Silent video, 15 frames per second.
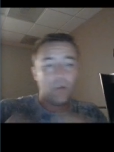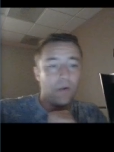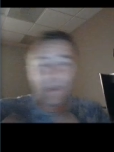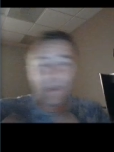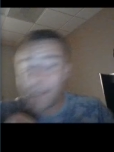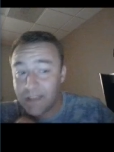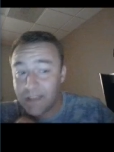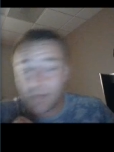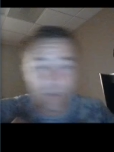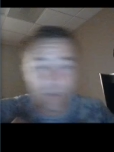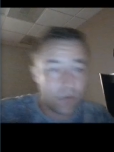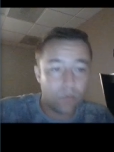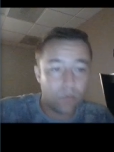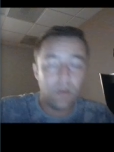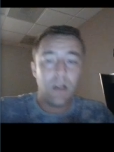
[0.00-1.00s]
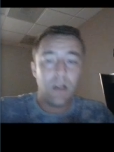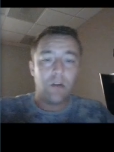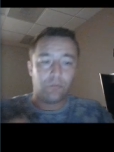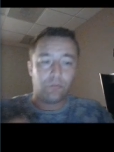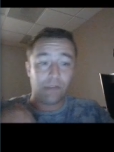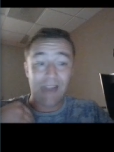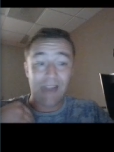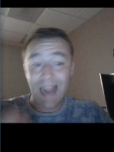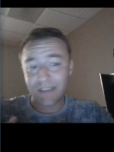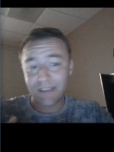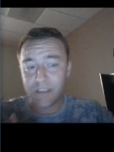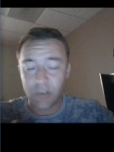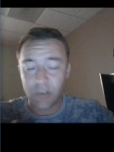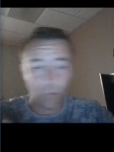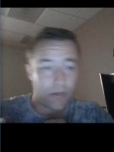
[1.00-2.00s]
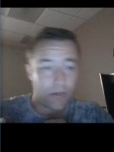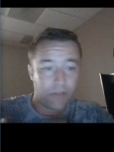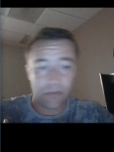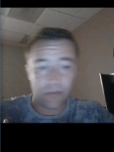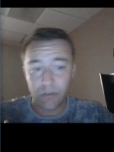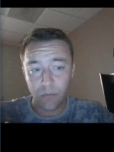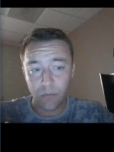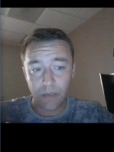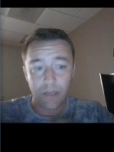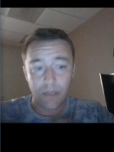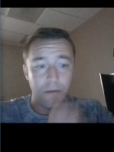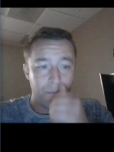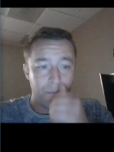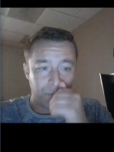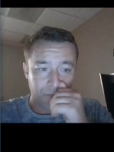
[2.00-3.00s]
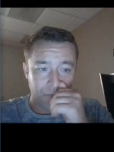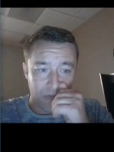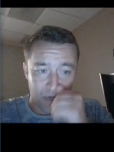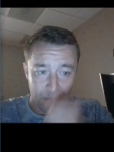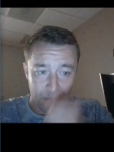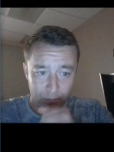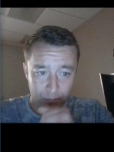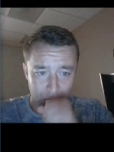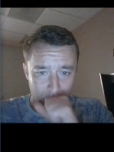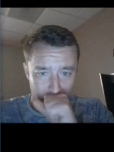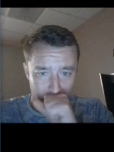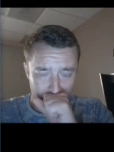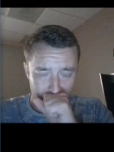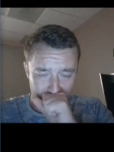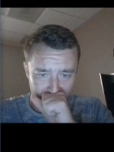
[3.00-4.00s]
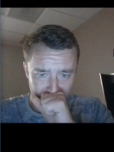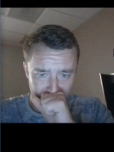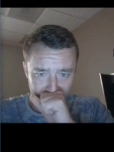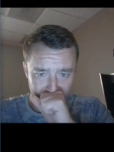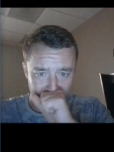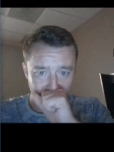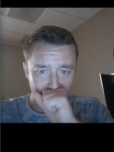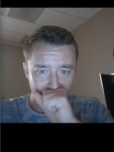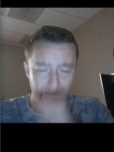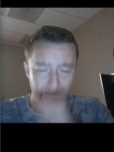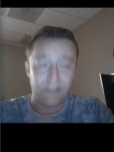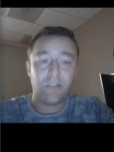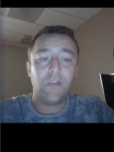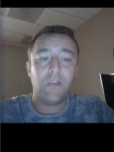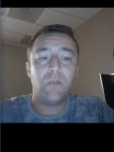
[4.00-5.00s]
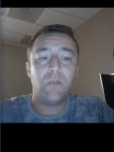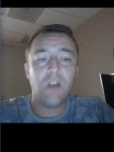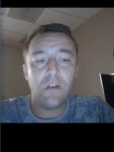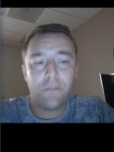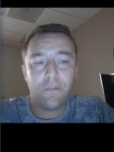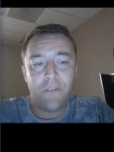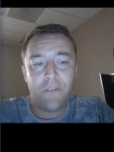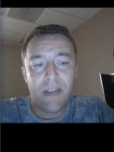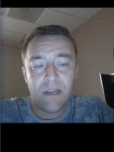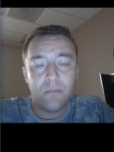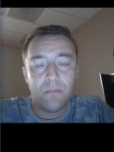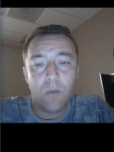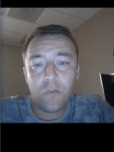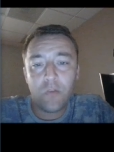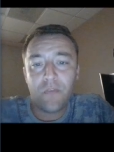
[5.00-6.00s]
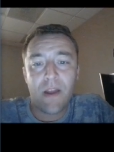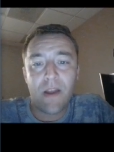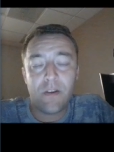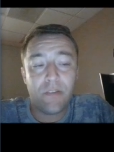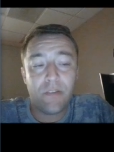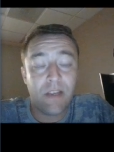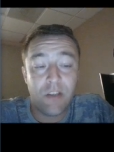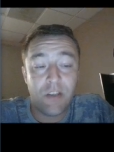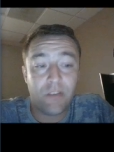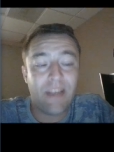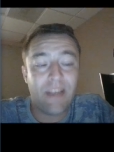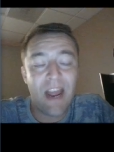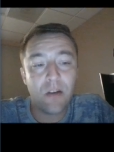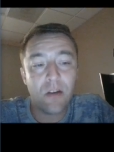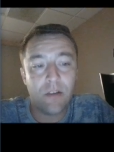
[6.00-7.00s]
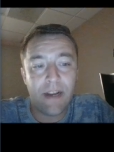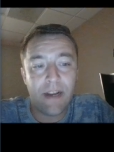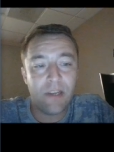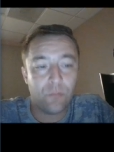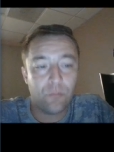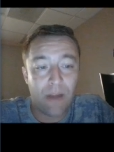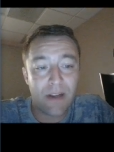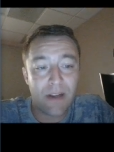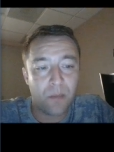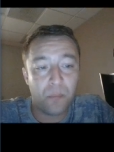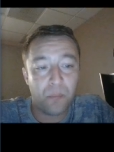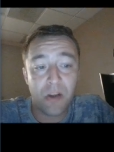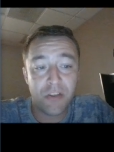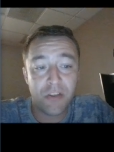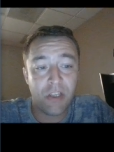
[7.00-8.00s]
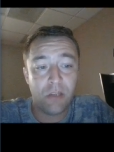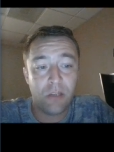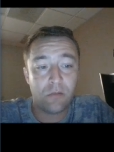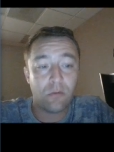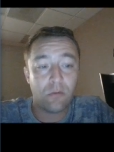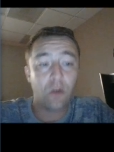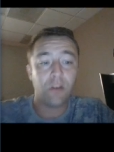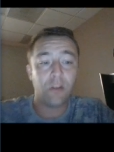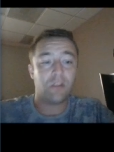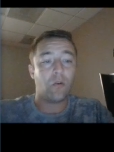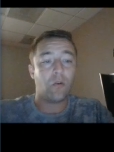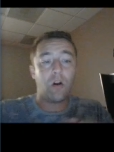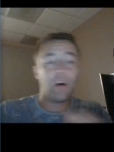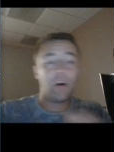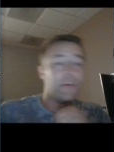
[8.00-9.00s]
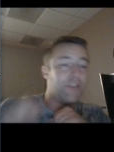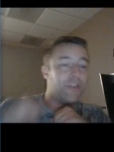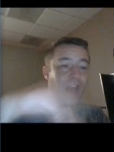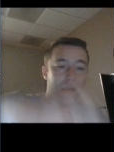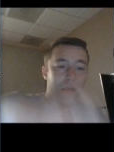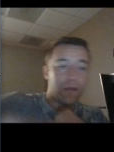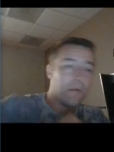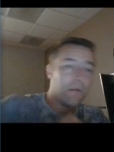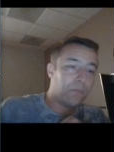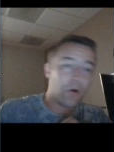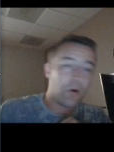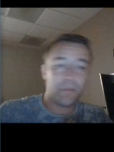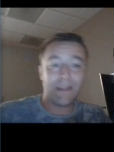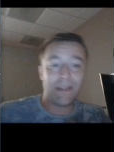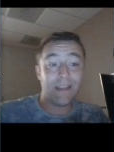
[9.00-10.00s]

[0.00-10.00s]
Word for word: to get them to react to what you're doing. Um, because if you don't feint, most fighters can just counter any random punch that you throw. You throw a hard jab, boom, they can